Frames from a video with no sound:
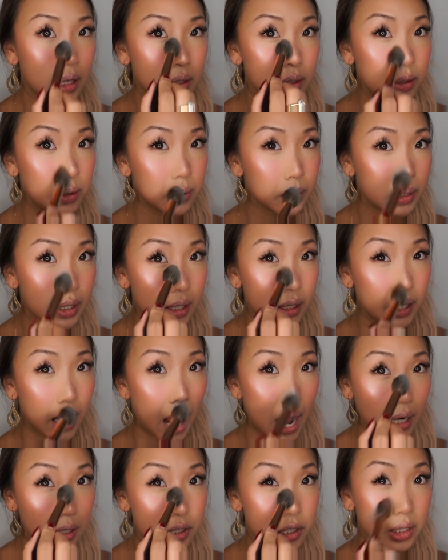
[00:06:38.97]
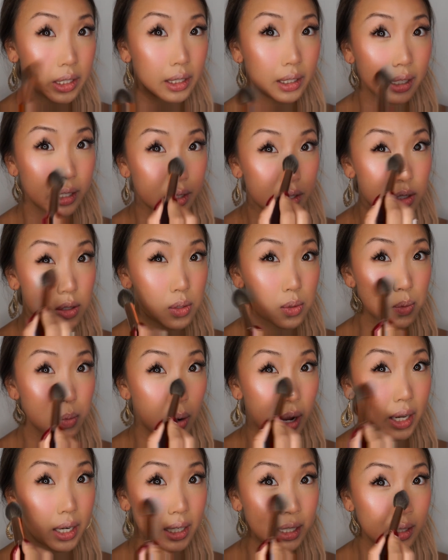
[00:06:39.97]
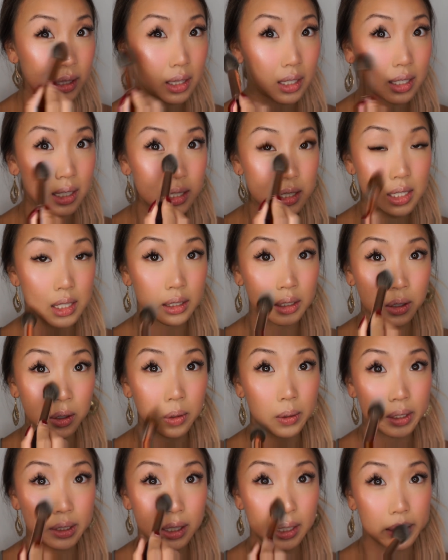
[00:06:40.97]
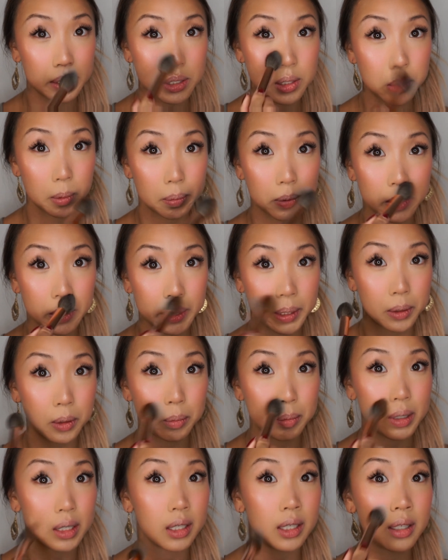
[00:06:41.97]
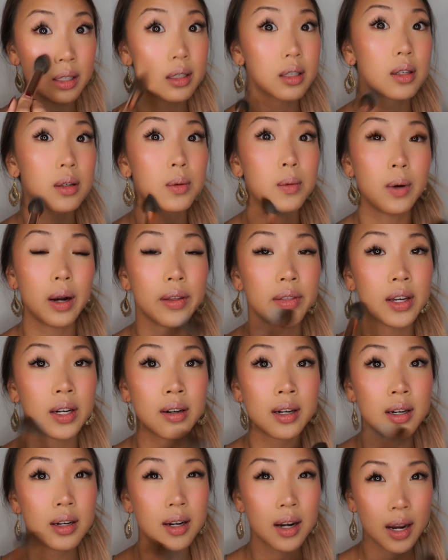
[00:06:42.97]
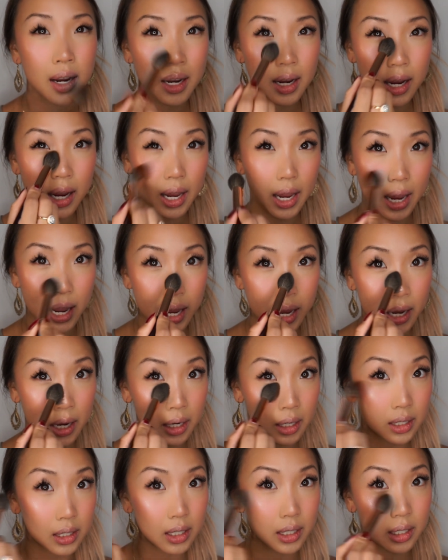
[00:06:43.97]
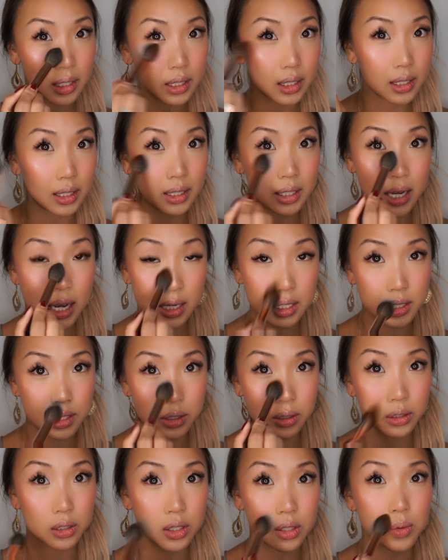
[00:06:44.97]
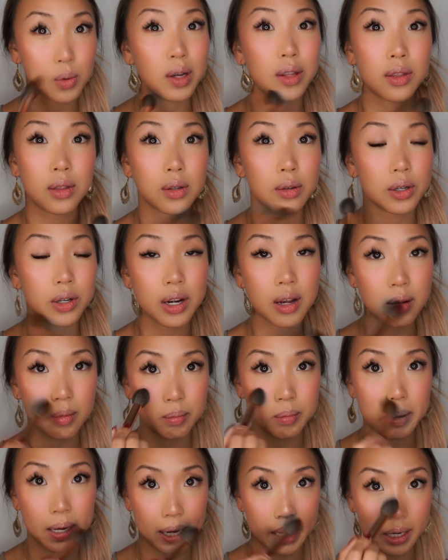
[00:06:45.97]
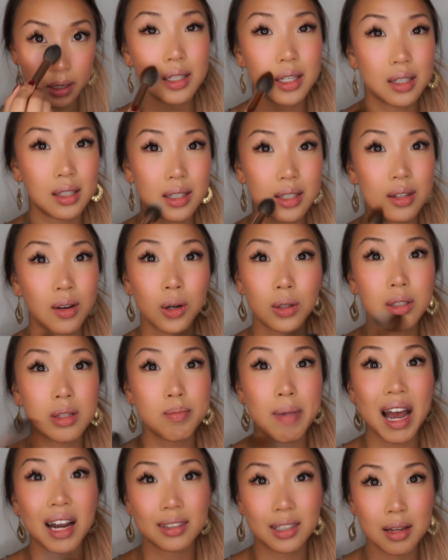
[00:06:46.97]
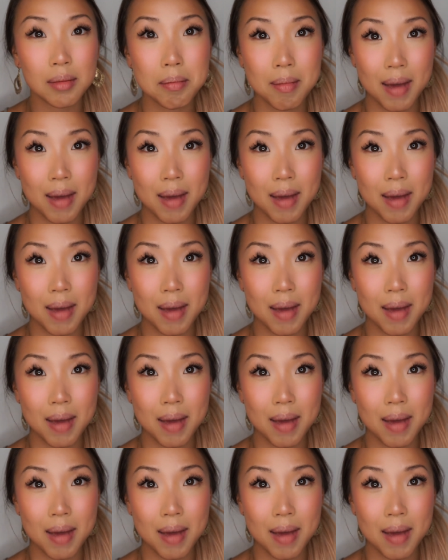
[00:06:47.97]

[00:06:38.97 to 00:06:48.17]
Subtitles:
And you can actually like sweat in this and go in like super humid weather, and yes, you'll sweat through it, but it goes back to